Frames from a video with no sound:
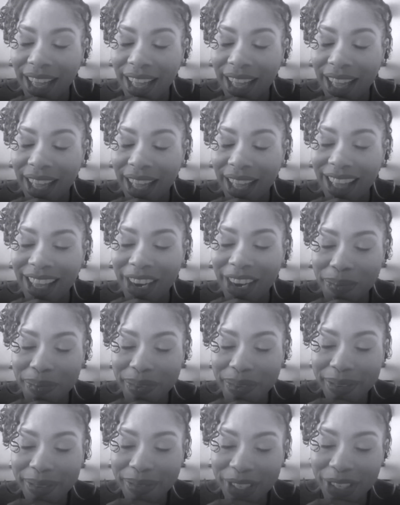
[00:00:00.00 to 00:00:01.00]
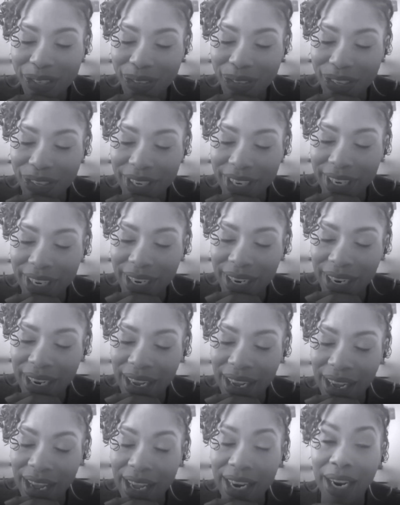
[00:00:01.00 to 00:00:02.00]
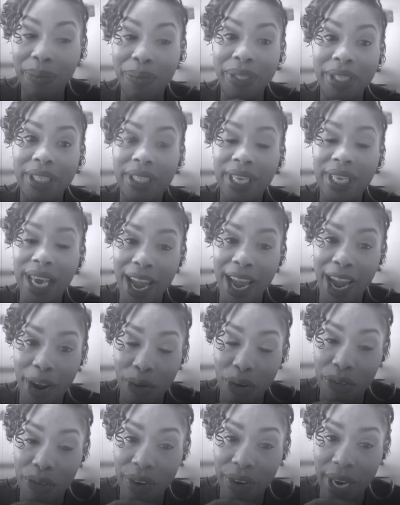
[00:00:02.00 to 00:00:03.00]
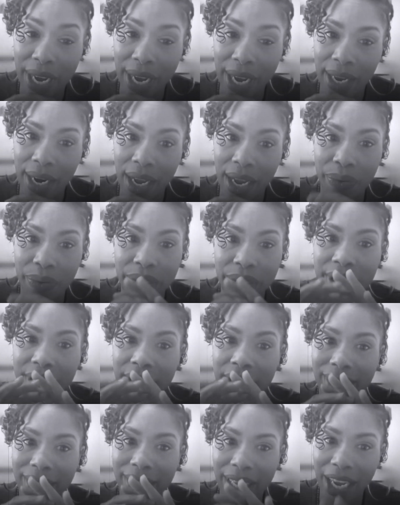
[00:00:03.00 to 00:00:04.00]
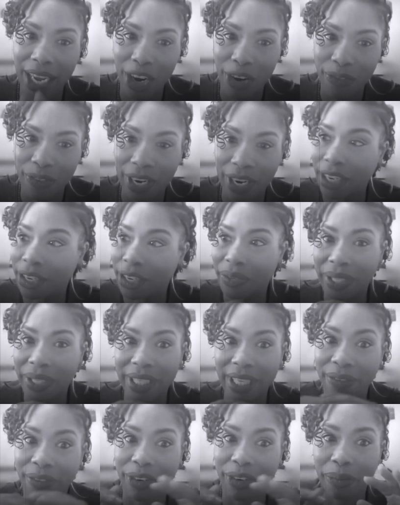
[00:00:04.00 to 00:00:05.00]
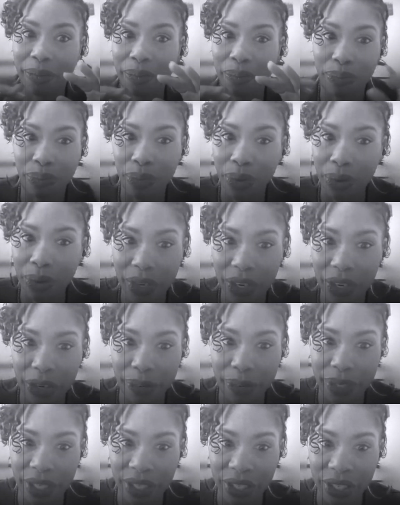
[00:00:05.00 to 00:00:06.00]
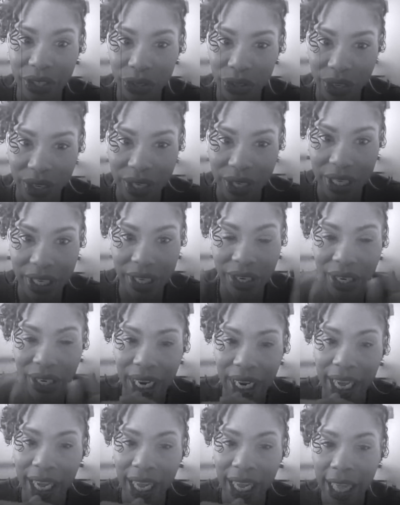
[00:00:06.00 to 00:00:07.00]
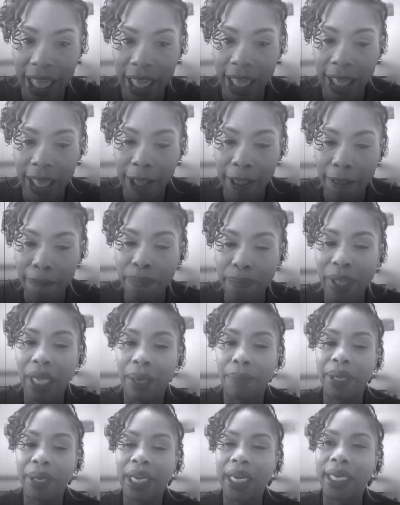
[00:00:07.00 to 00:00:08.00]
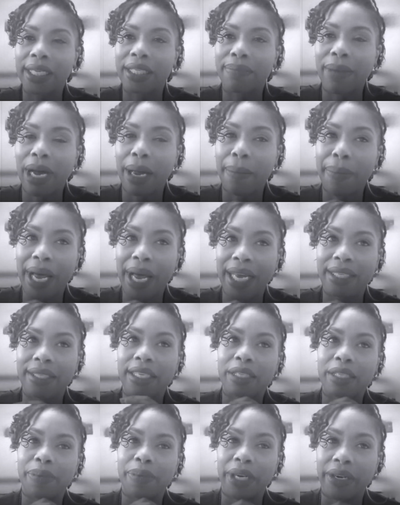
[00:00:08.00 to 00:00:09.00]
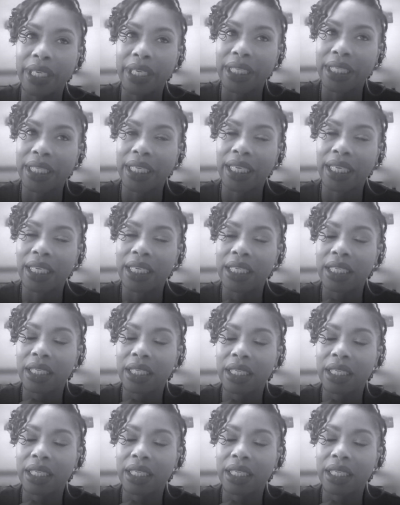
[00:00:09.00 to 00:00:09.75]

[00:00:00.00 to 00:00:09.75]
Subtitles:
He opened up the door, and I was terrified. No one's ever broken open the door, like, and because of my past experiences,